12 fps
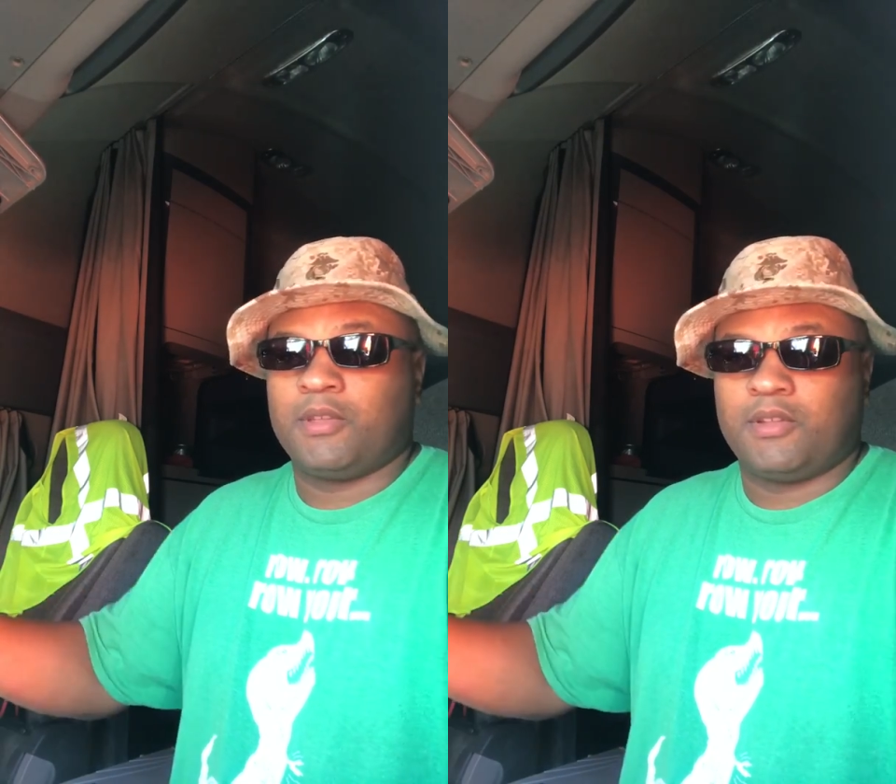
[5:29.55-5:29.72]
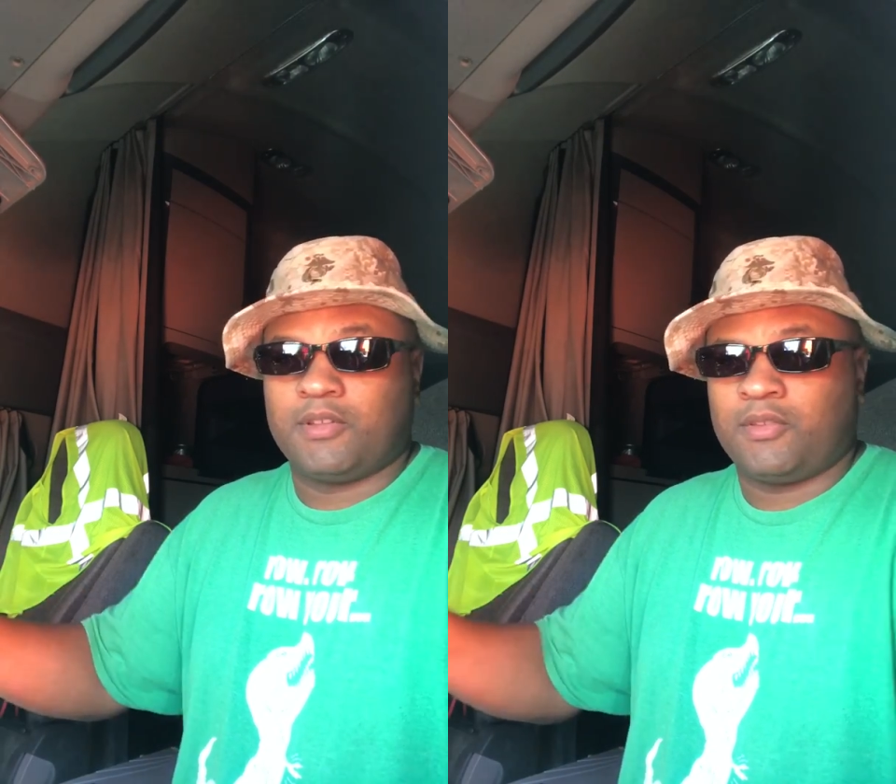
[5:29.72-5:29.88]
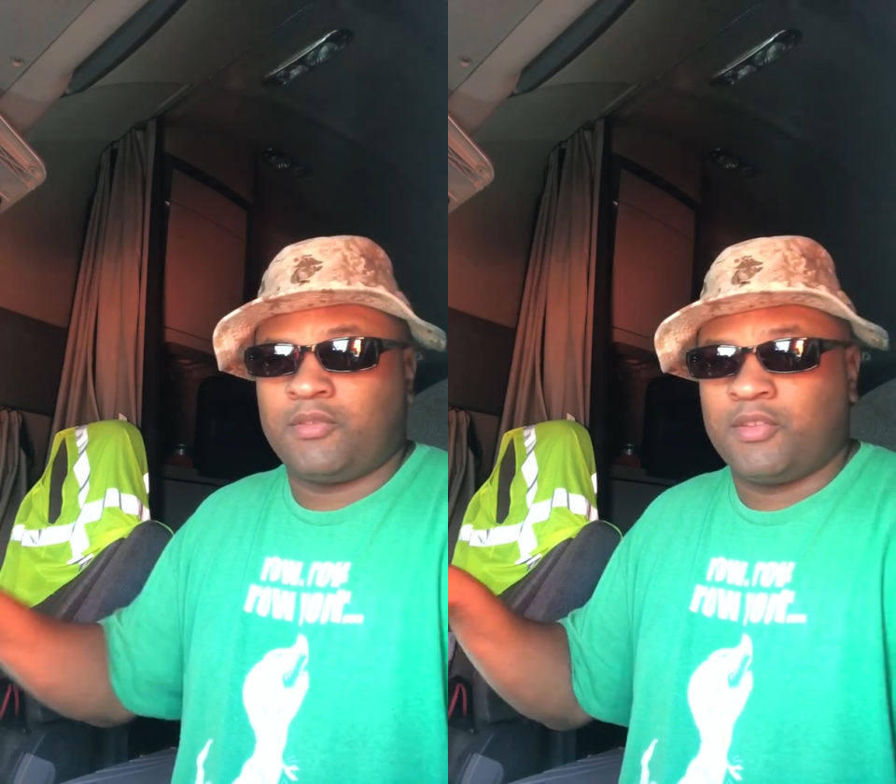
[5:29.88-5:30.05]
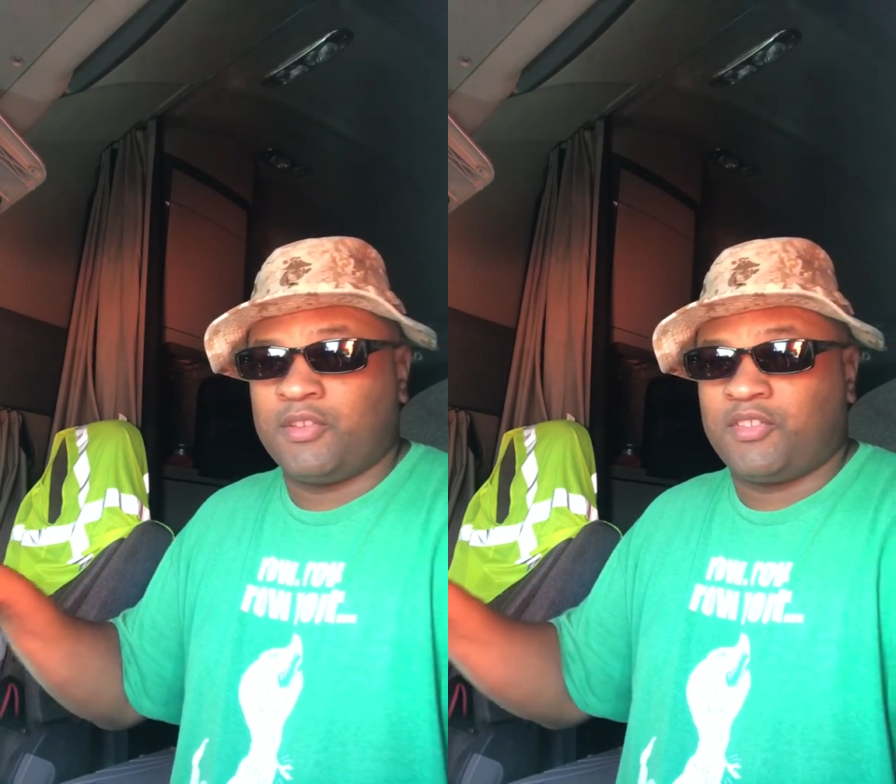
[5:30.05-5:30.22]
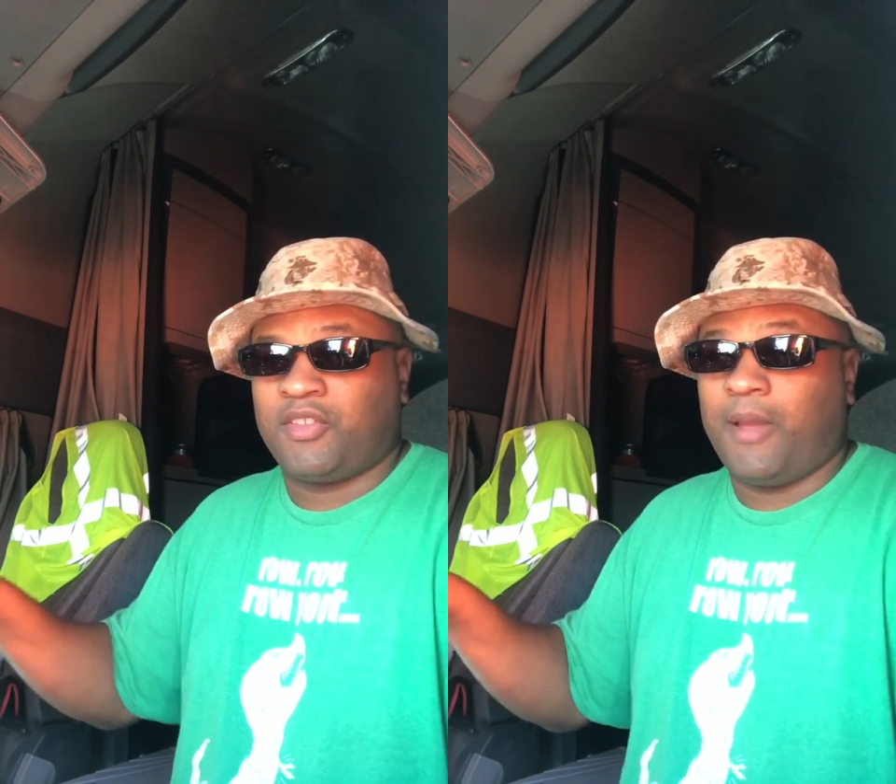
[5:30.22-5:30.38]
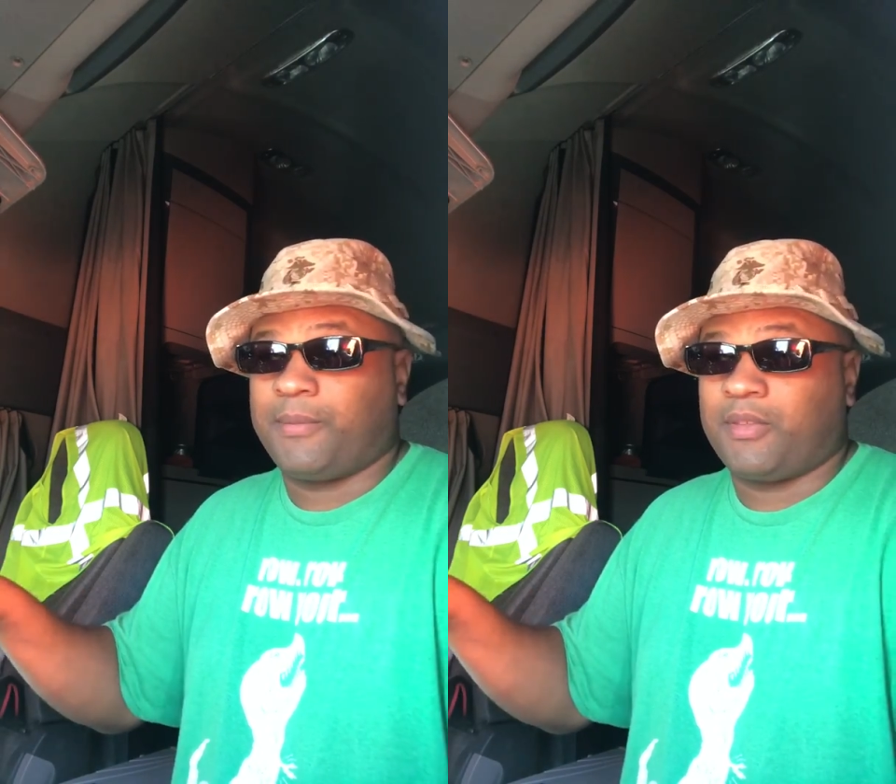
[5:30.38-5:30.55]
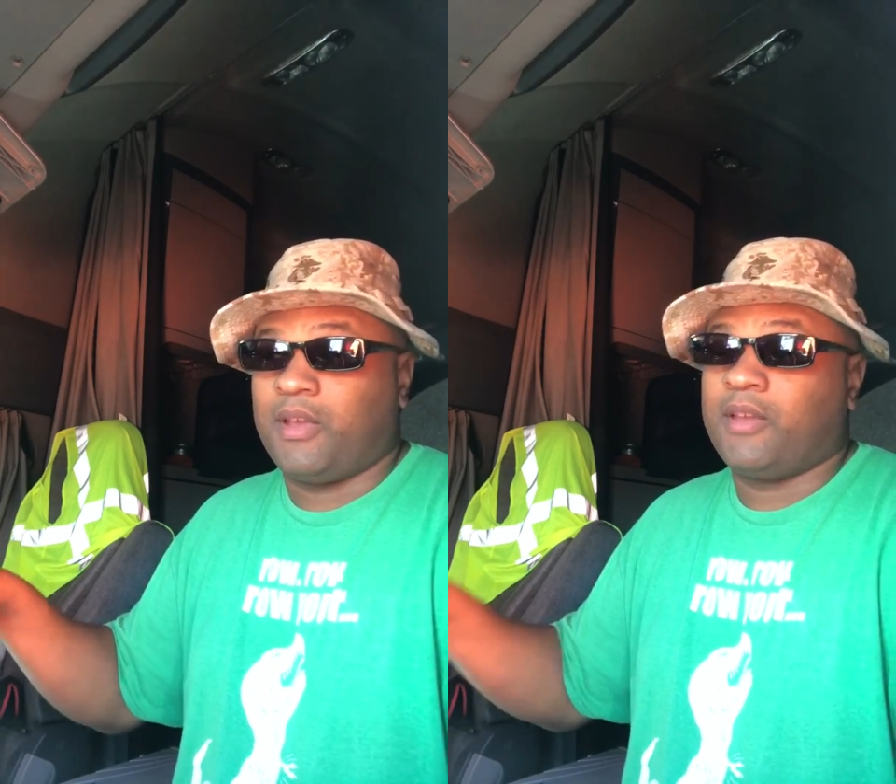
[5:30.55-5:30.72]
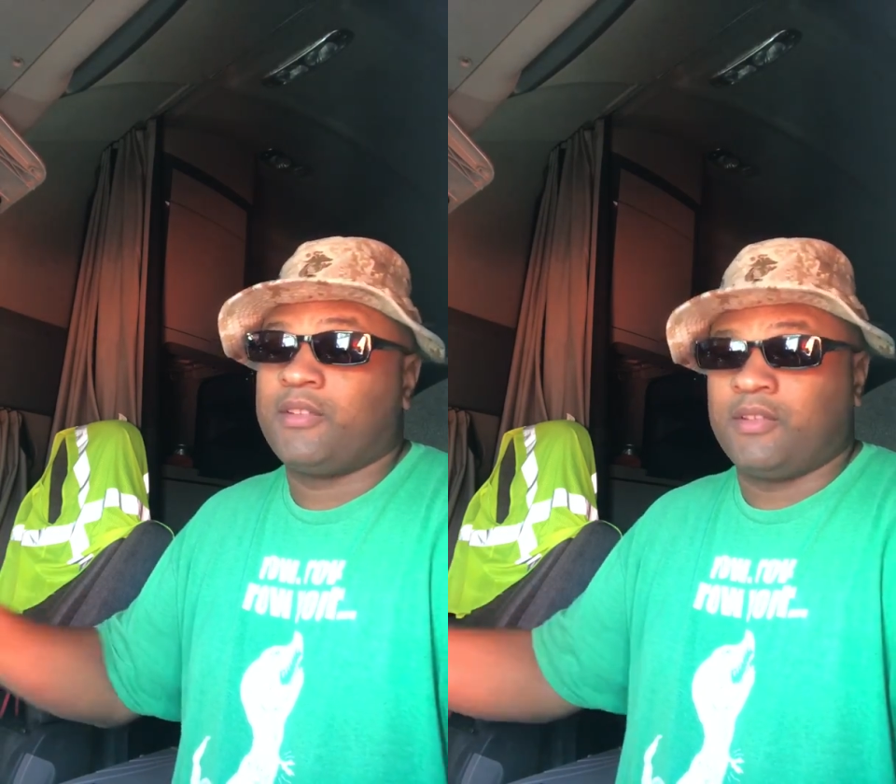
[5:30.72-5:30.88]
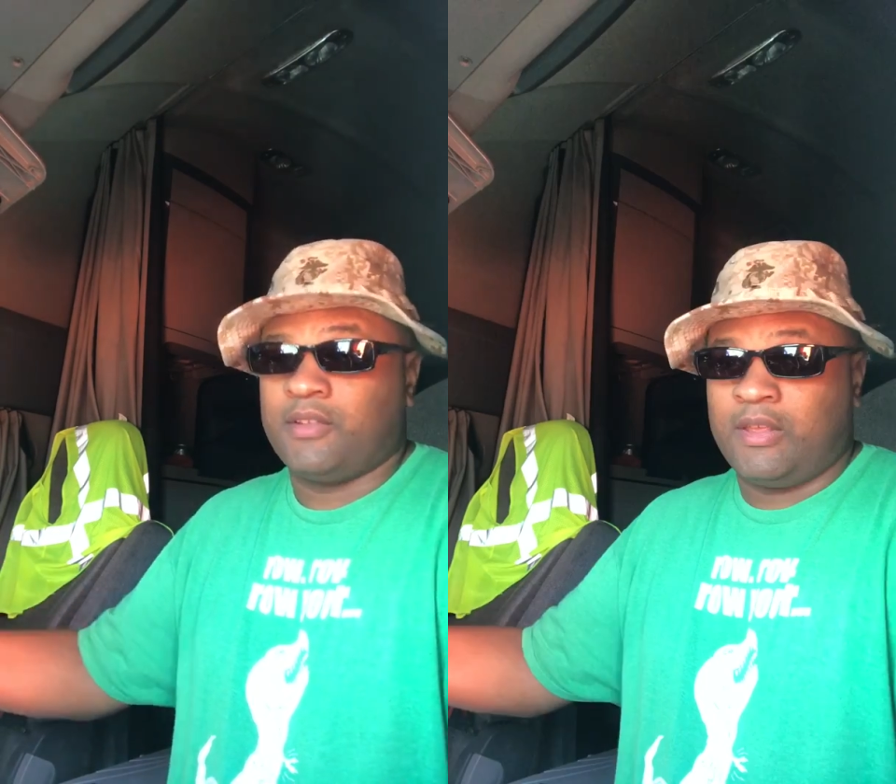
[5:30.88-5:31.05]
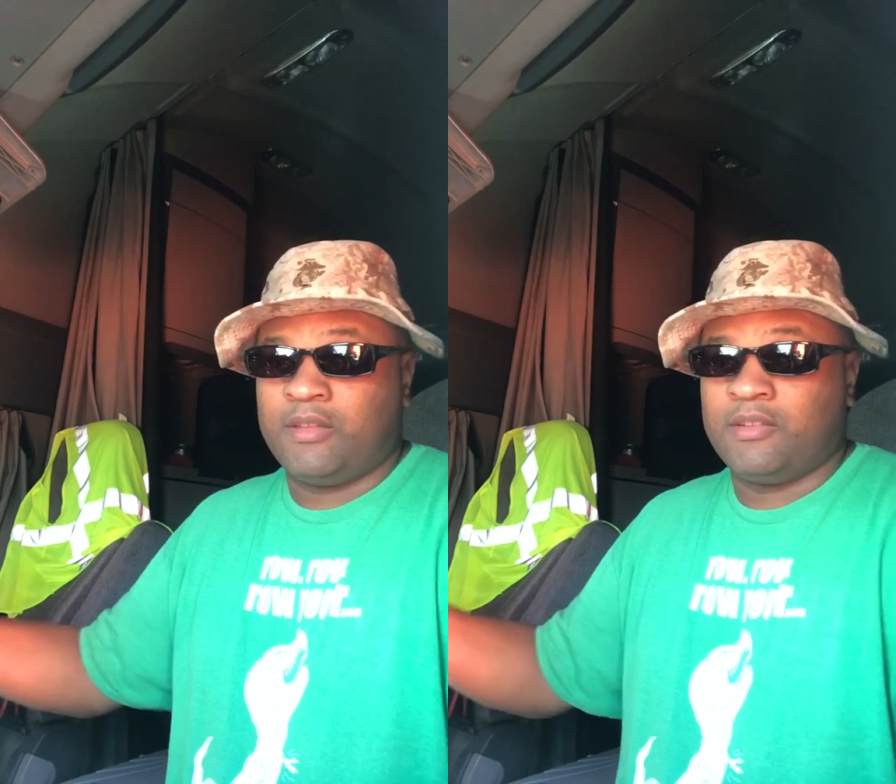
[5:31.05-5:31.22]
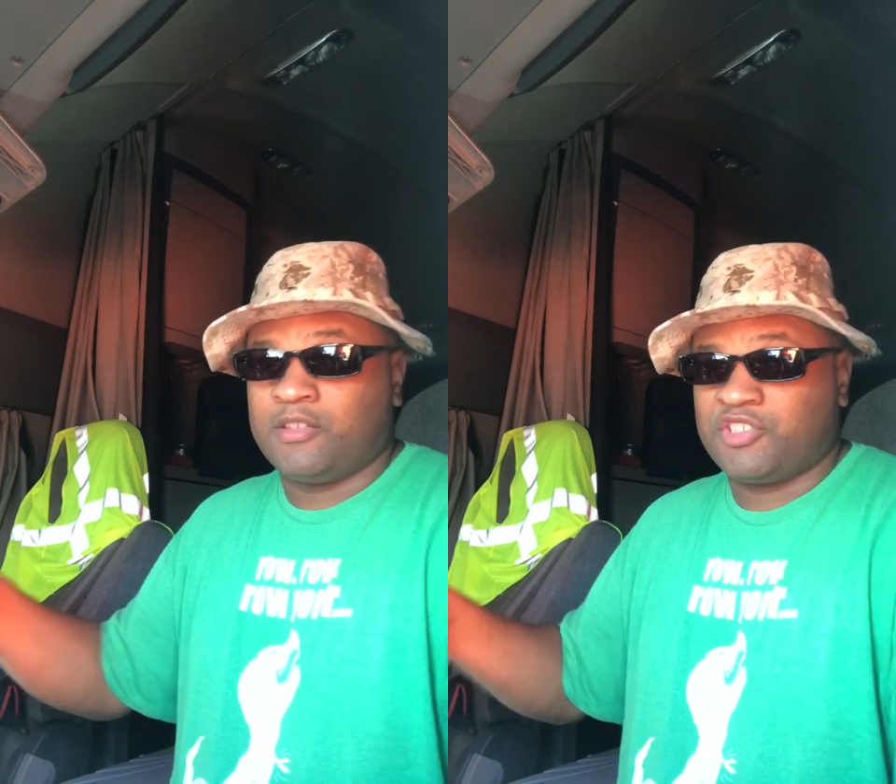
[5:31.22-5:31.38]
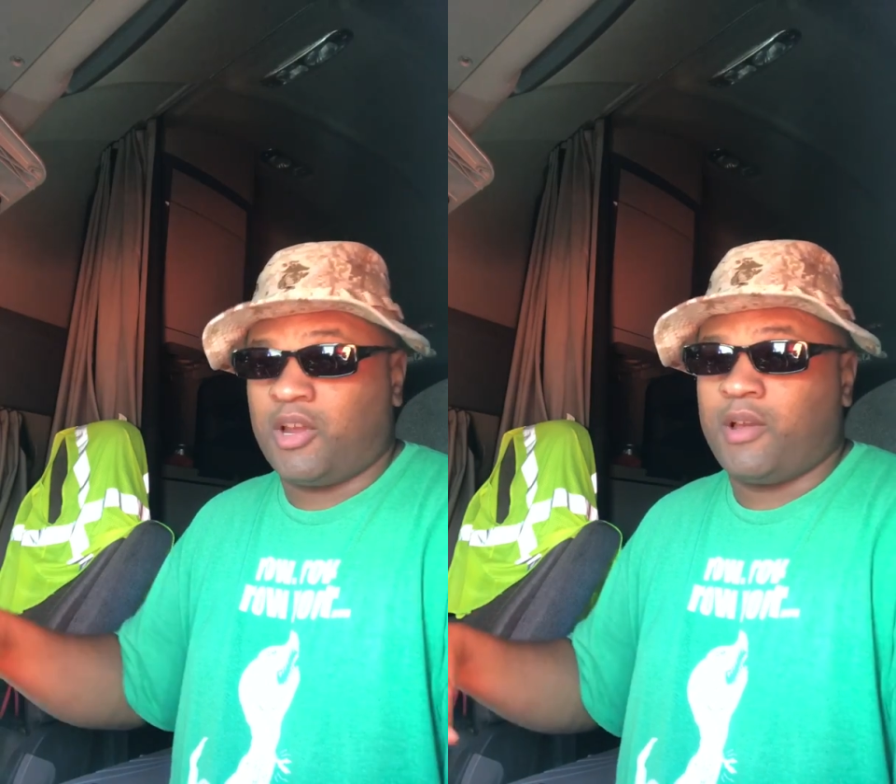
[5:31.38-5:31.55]
to the stop sign, and
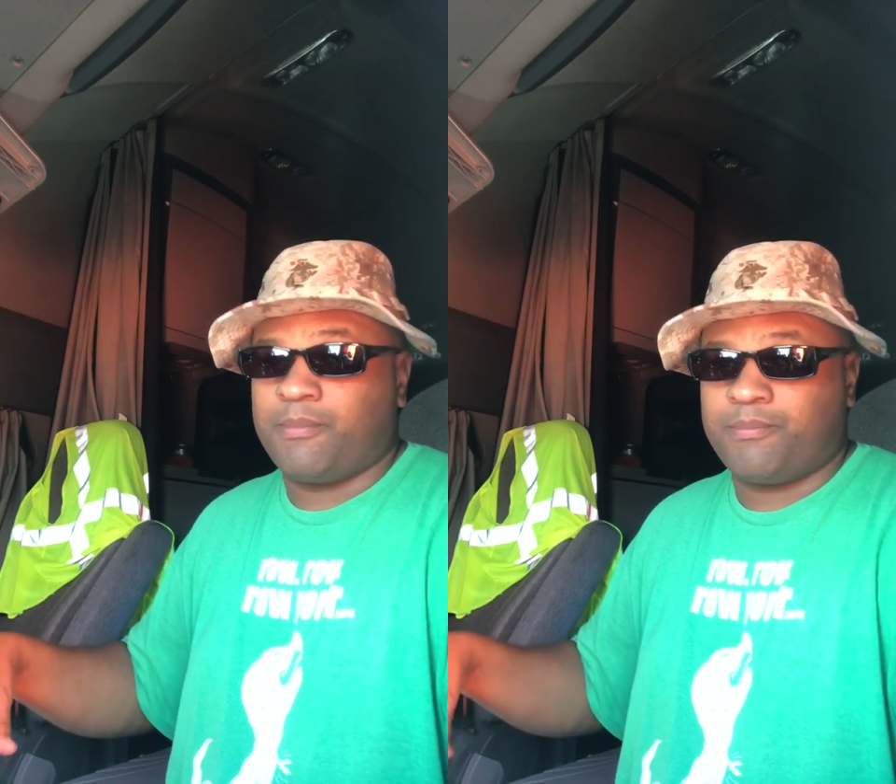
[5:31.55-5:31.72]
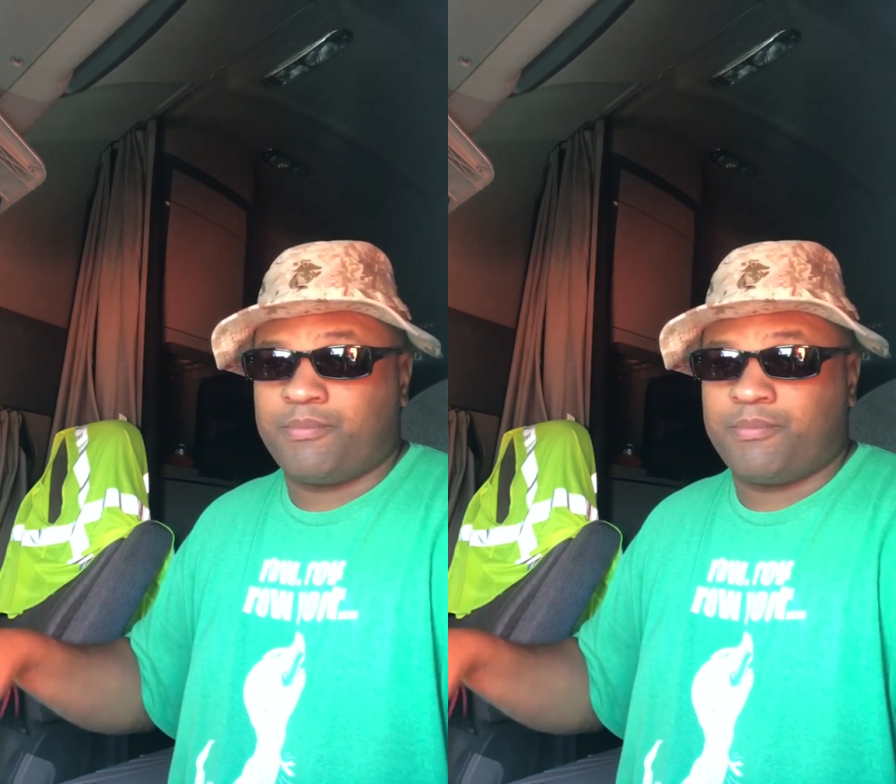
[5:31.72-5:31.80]
the shop